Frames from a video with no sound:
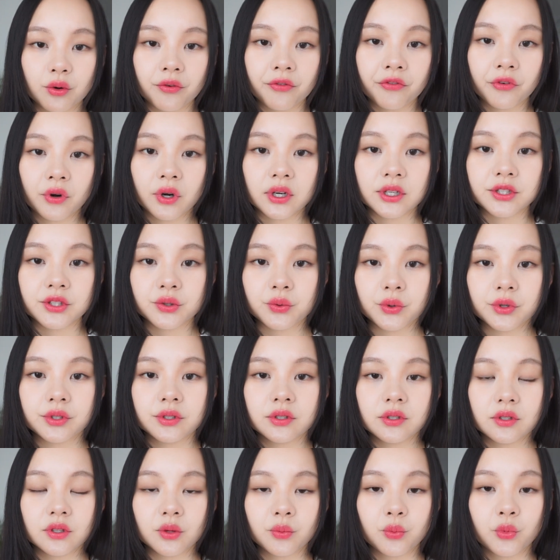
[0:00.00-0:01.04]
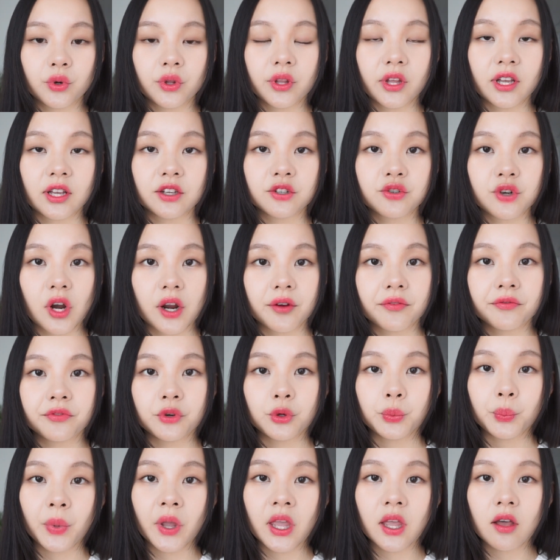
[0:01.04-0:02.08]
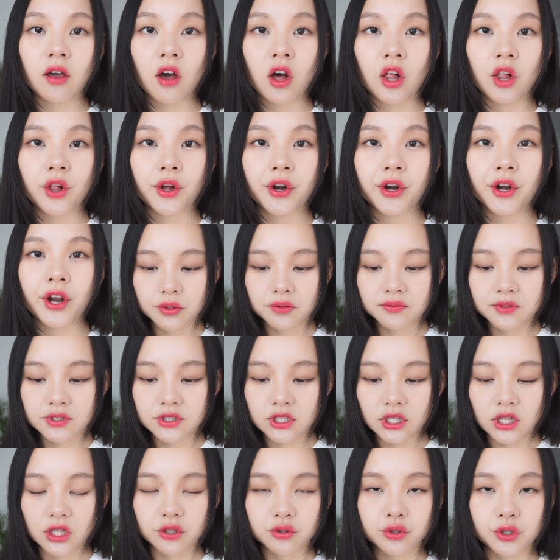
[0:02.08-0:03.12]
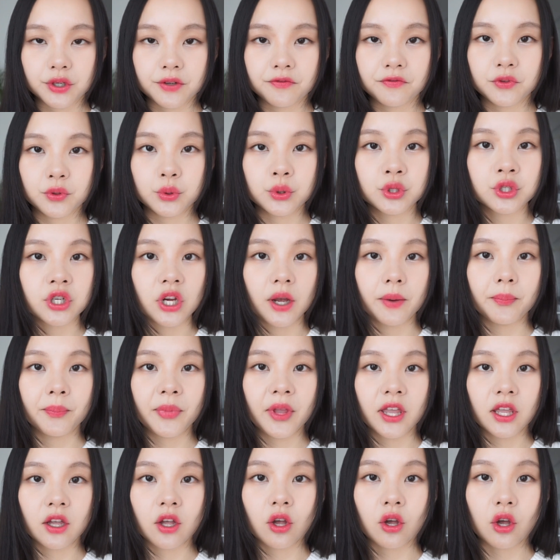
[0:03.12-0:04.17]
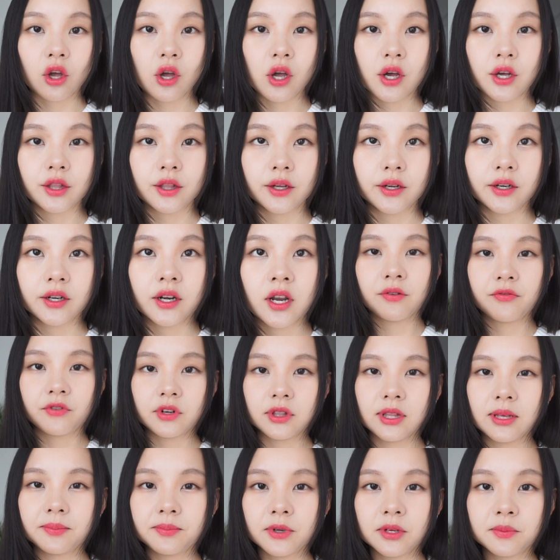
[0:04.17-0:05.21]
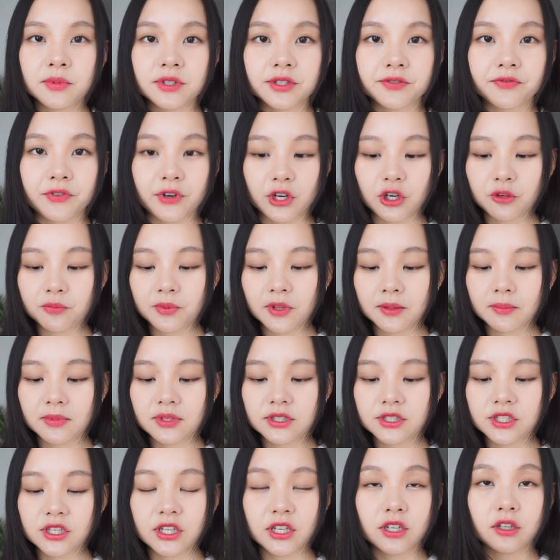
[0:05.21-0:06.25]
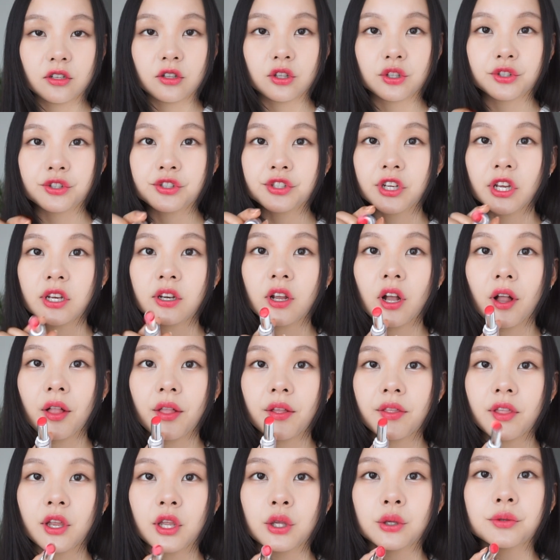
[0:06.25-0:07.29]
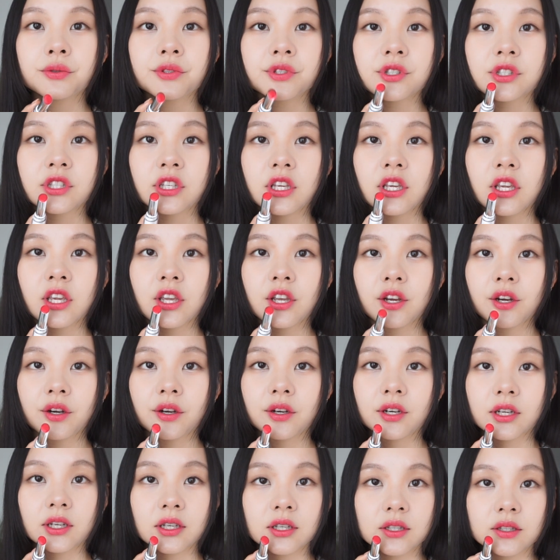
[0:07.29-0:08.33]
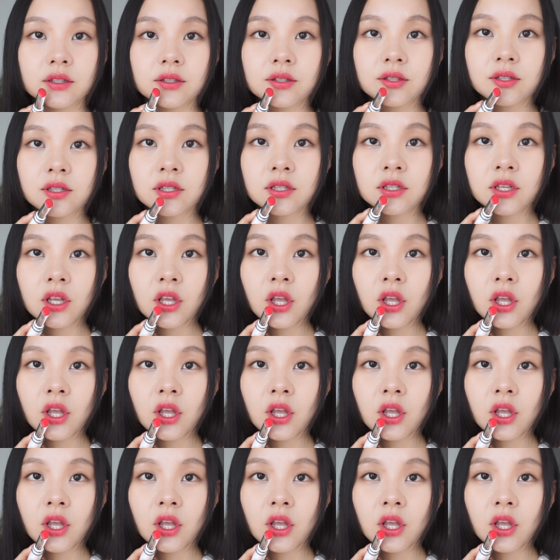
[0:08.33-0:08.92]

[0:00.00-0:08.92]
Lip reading: overall it's going to look more like a dragon fruit pink color or this electric fuchsia pink color. For lip balm, it's very pigmented. The shade color that you see here is